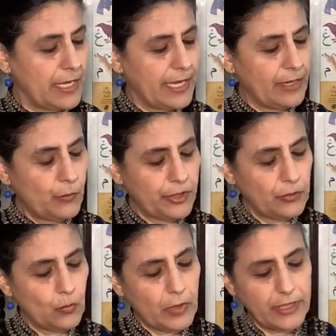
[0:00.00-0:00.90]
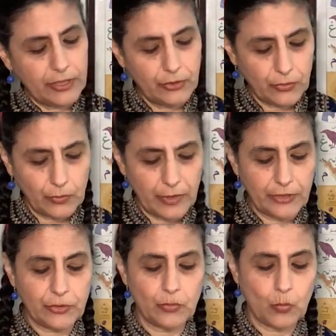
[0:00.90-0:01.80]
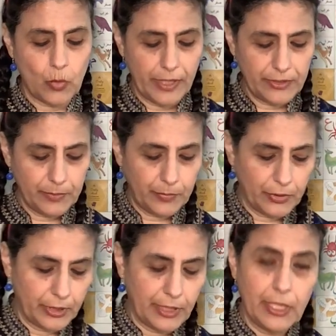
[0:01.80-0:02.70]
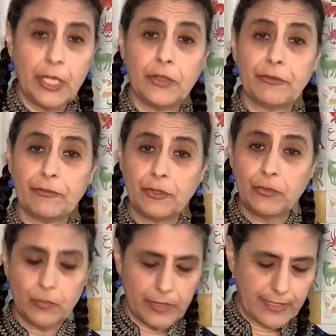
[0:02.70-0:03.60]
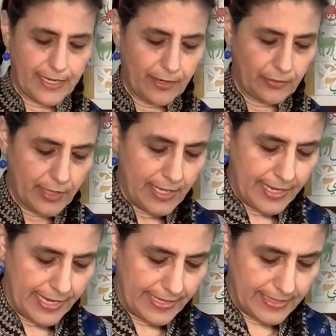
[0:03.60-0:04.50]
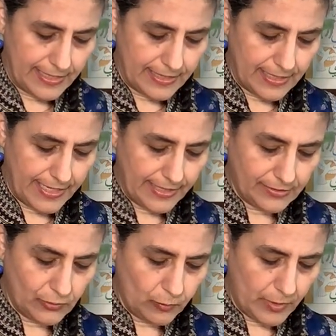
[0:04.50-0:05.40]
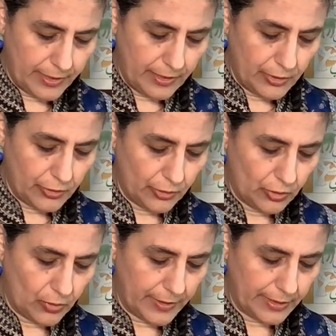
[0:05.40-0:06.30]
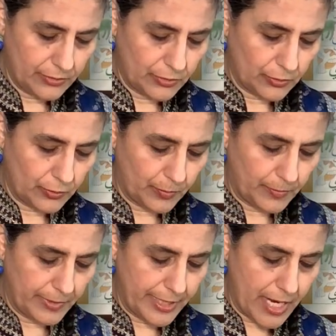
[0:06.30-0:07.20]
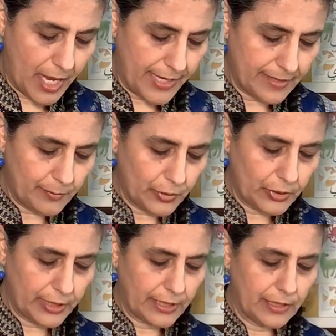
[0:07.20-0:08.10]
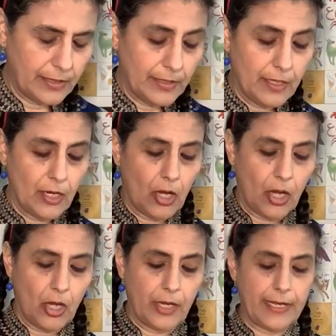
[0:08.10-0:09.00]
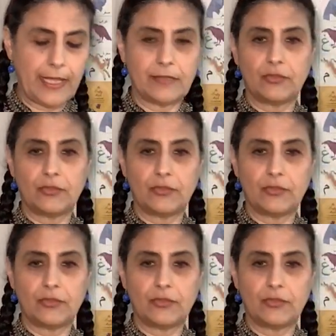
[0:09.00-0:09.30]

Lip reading: And what you want to do is you want to put the first one down, and then the next one you're going to not put it on as